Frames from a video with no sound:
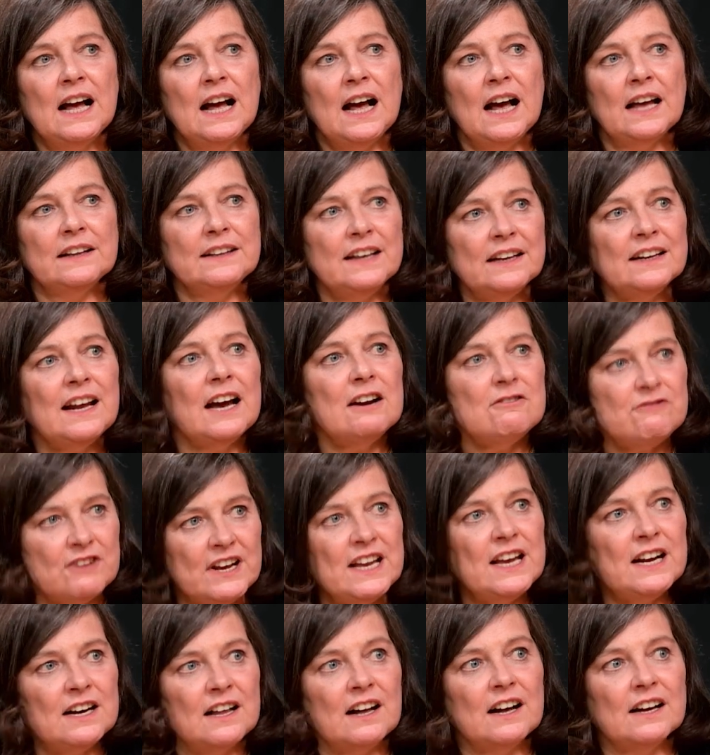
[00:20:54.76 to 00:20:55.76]
And then I
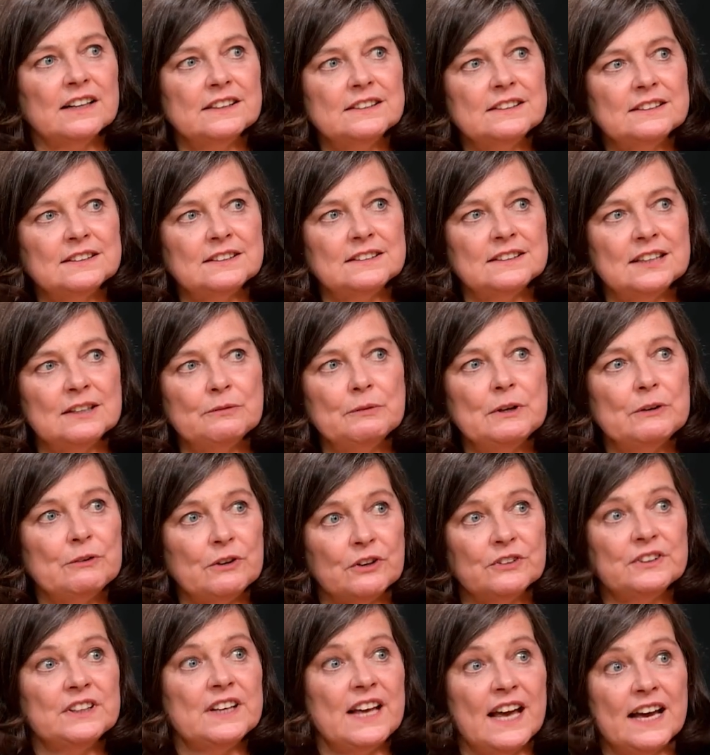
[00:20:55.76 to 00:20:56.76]
realised we
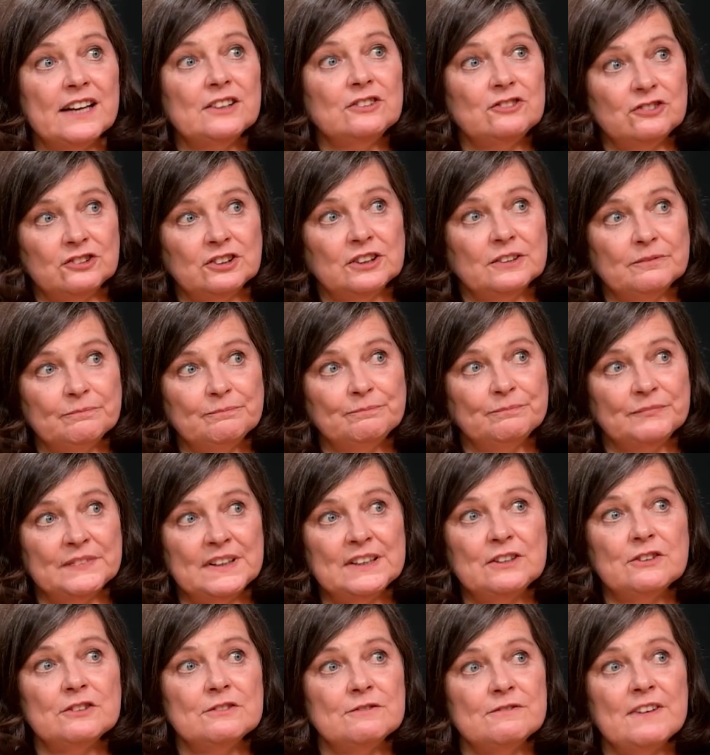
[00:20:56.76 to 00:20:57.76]
were on the edge.
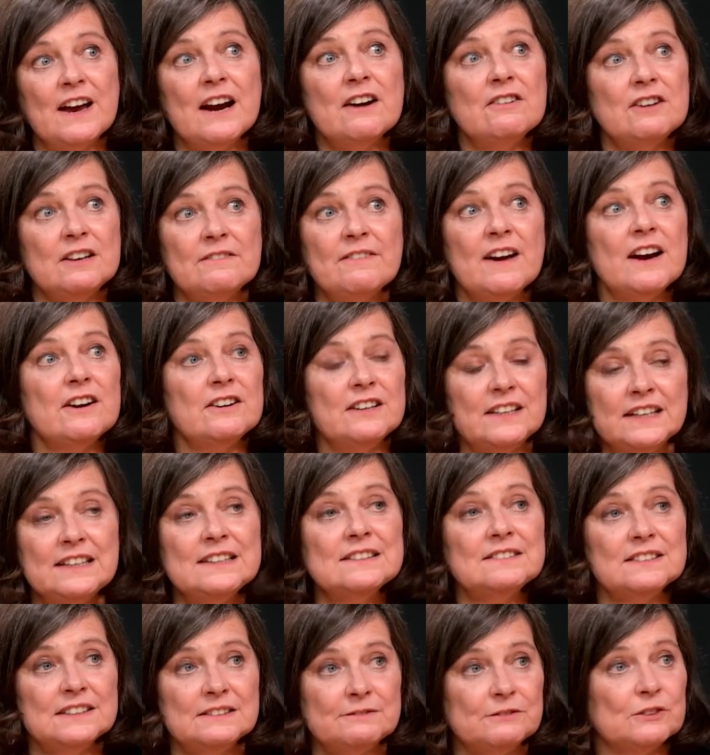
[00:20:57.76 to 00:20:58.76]
It is very, very
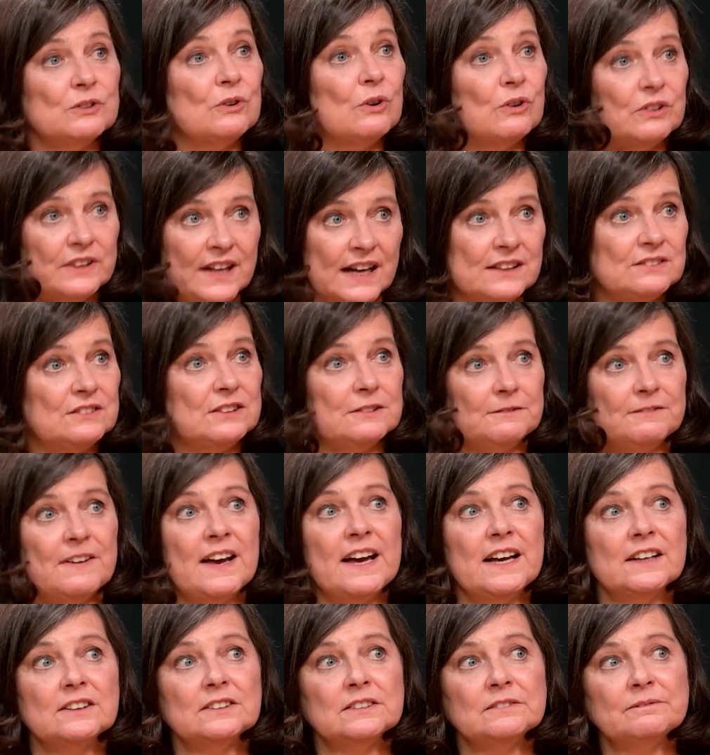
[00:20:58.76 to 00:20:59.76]
easy for all that to
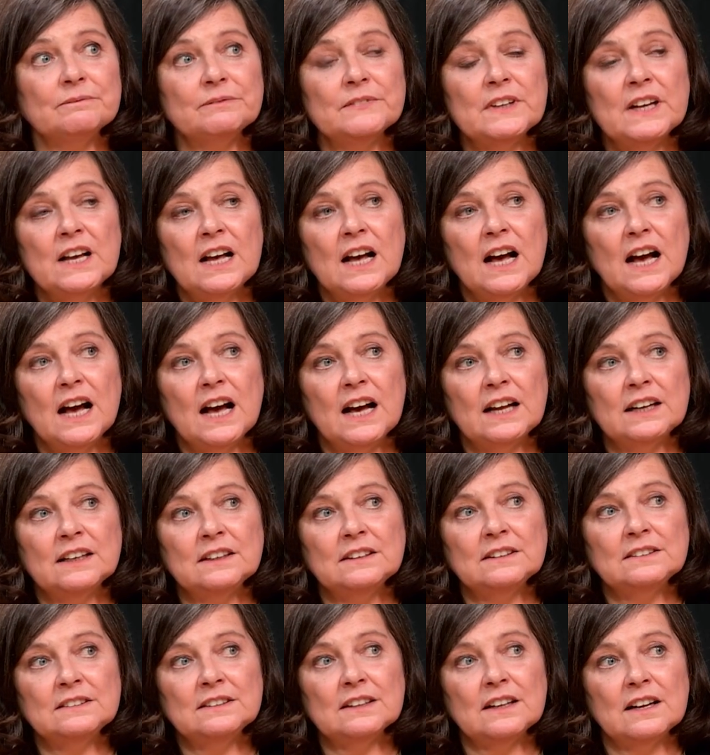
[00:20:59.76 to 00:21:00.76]
fail.
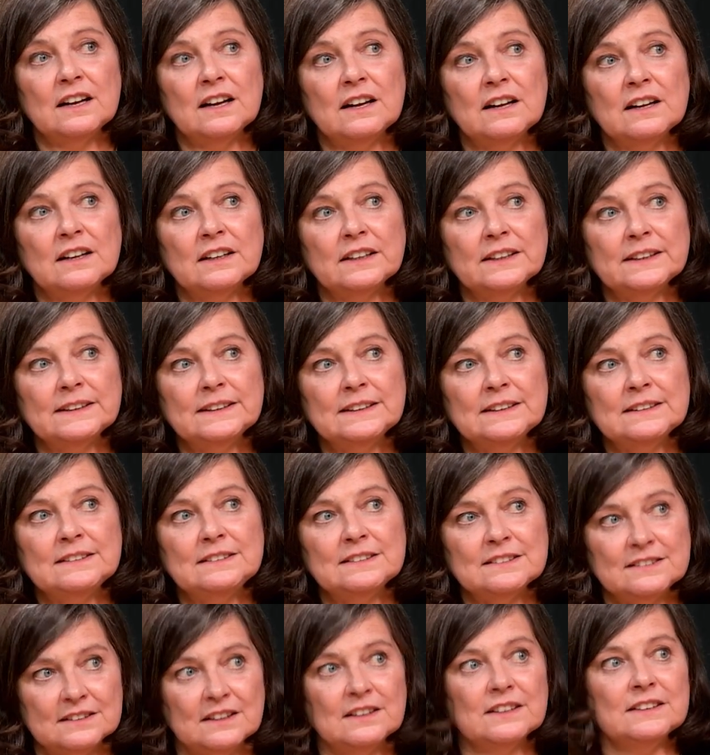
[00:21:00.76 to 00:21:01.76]
And I
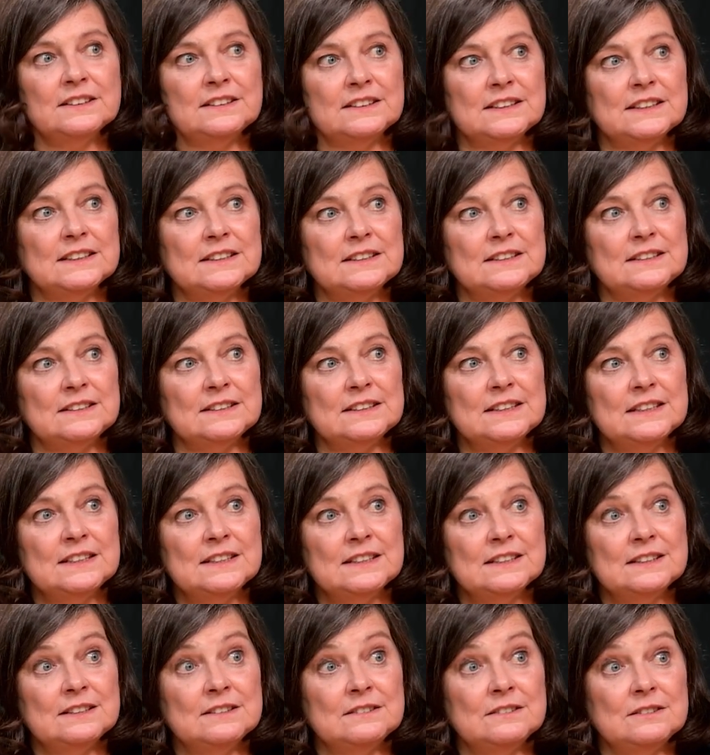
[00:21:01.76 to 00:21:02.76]
decided
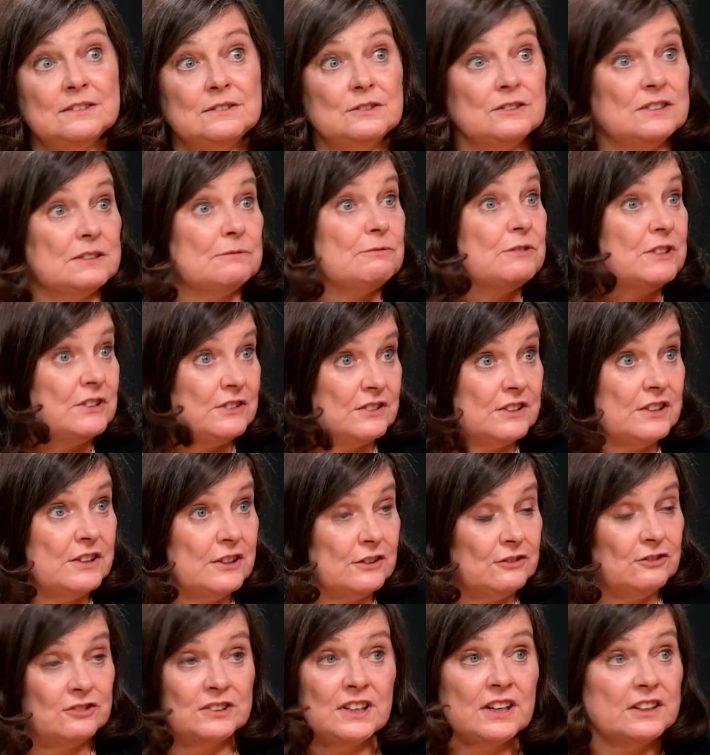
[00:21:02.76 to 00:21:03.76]
to do some
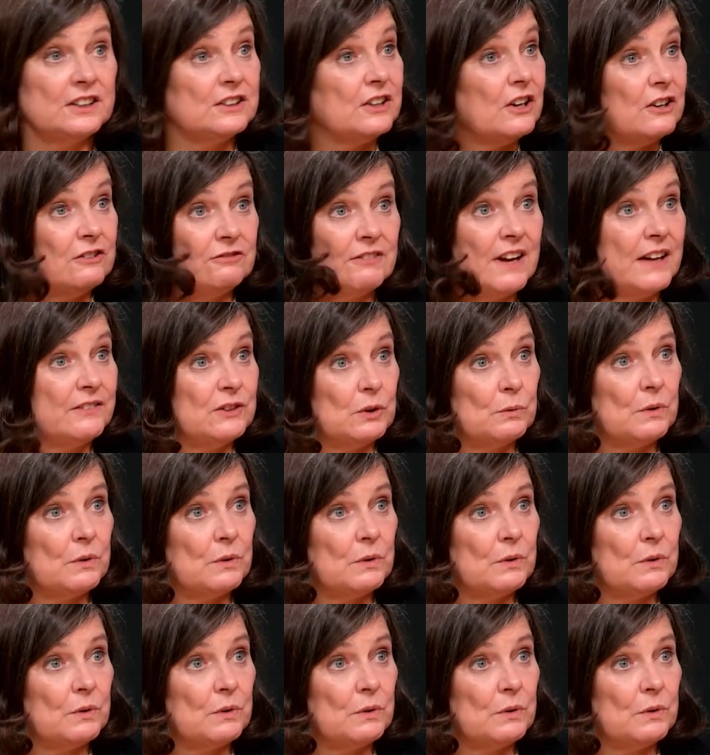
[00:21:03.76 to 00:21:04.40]
research, started going around the